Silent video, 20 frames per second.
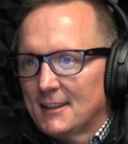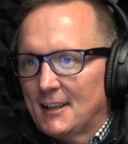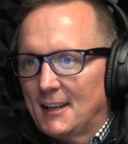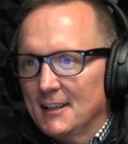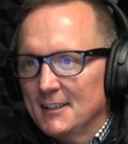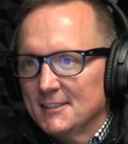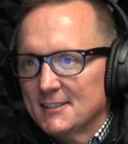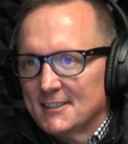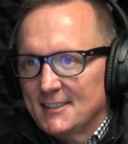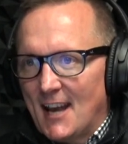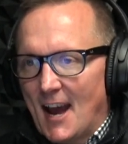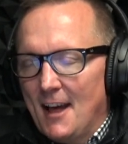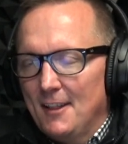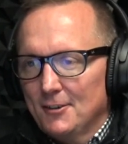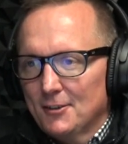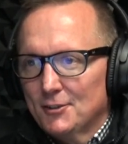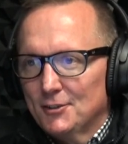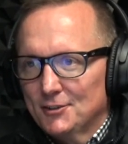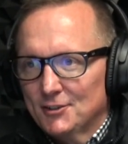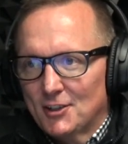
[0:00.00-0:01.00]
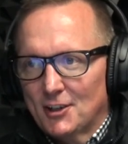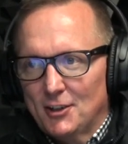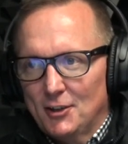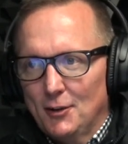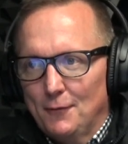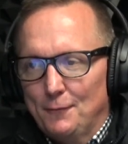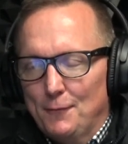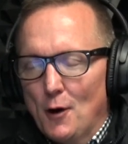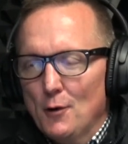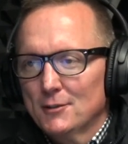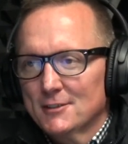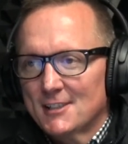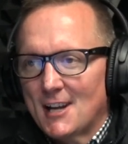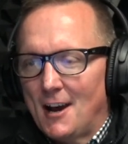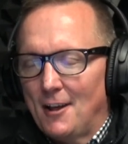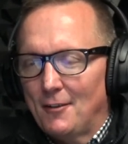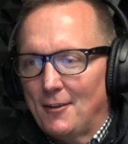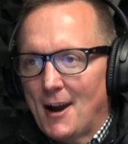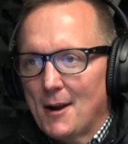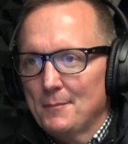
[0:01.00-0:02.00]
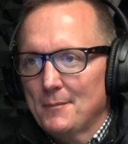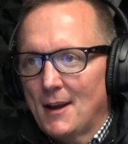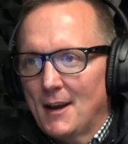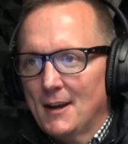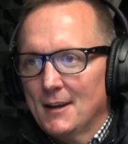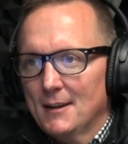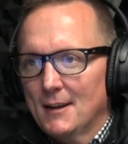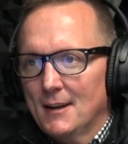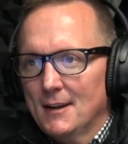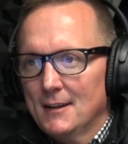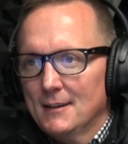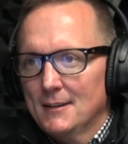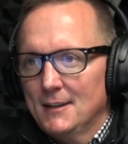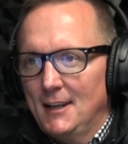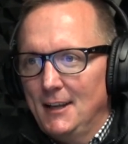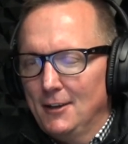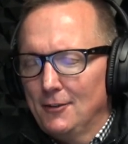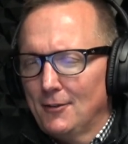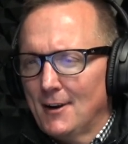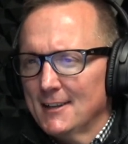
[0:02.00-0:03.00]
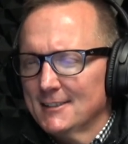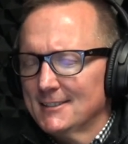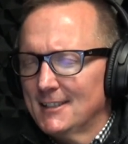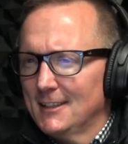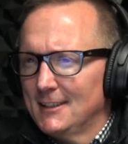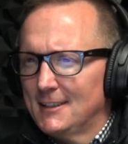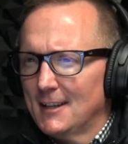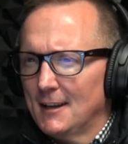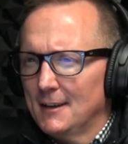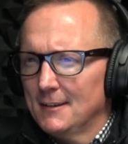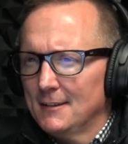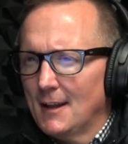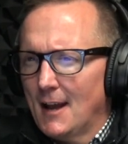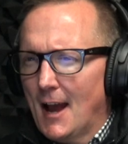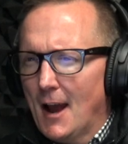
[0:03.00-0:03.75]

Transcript: Because Gallagher's a good folk styler. I'm interested to.